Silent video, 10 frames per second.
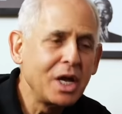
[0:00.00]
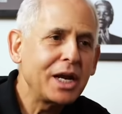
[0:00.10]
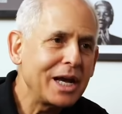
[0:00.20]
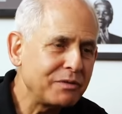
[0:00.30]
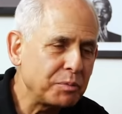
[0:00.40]

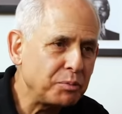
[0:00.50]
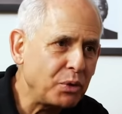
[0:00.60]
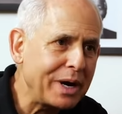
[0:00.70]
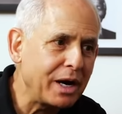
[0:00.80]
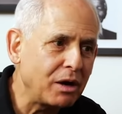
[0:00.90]
And I have a
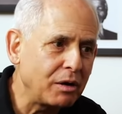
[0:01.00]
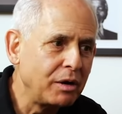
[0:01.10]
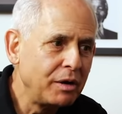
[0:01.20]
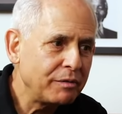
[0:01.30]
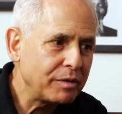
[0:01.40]
prayer
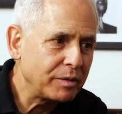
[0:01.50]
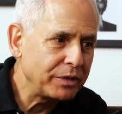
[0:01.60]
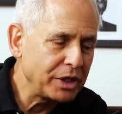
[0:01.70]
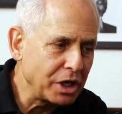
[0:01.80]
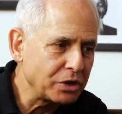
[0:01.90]
for
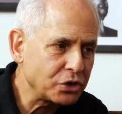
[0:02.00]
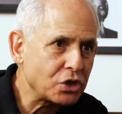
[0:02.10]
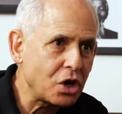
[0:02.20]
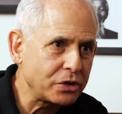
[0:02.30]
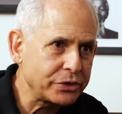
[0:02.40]
the young
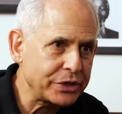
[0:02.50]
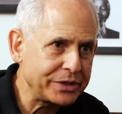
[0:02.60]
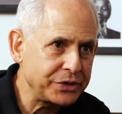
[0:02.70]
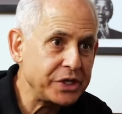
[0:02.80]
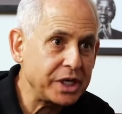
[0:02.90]
stars
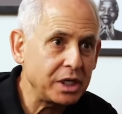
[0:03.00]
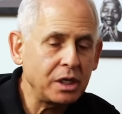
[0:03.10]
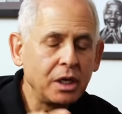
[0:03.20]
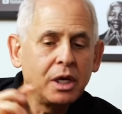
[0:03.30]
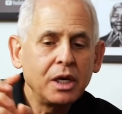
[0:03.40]
I
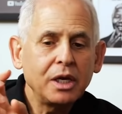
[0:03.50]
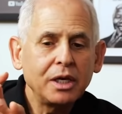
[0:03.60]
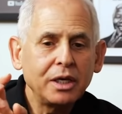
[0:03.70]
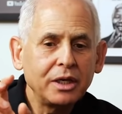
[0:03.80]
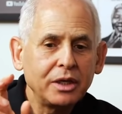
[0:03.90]
see.
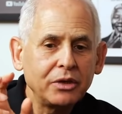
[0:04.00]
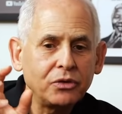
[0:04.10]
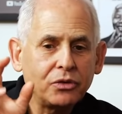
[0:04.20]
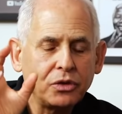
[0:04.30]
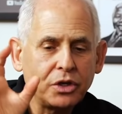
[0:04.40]

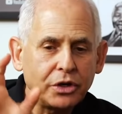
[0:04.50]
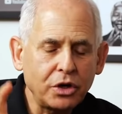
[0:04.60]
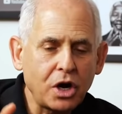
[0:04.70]
It's, Dear